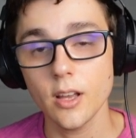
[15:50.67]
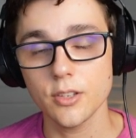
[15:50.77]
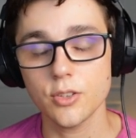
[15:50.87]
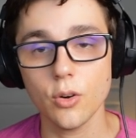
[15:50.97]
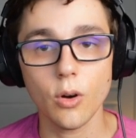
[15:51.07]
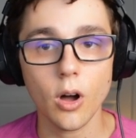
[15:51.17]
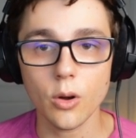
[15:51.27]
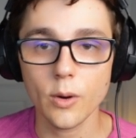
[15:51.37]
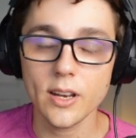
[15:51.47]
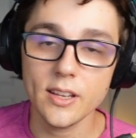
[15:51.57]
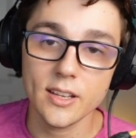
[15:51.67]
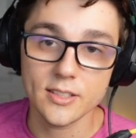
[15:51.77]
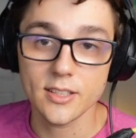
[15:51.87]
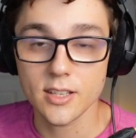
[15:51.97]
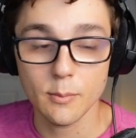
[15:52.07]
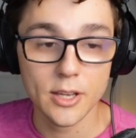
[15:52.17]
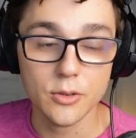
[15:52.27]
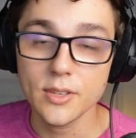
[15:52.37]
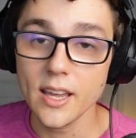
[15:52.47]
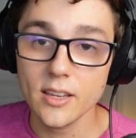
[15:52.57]
So already it's going to make
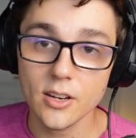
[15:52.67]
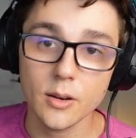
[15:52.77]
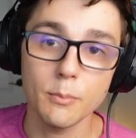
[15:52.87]
you tankier,